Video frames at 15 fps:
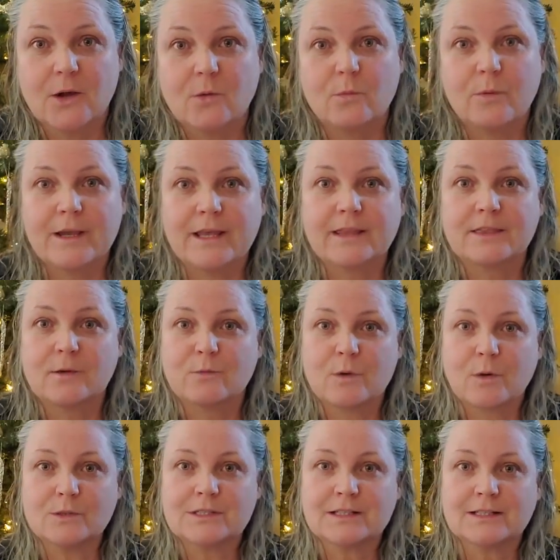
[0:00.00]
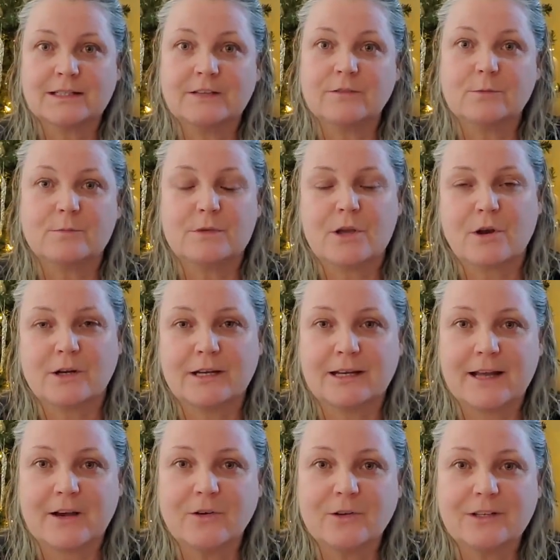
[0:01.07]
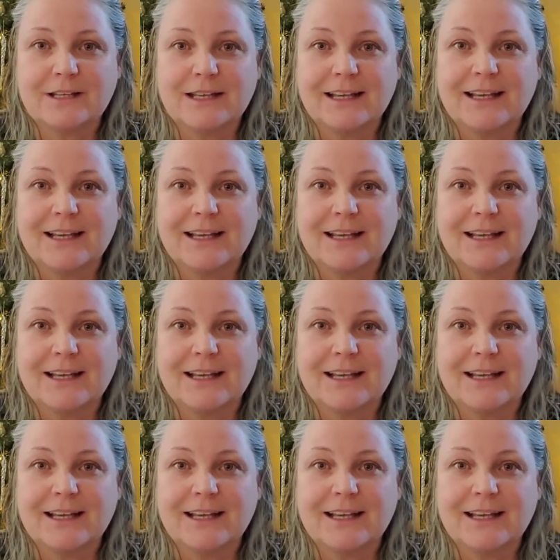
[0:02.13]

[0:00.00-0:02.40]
with Rosalie from Yarn It Out,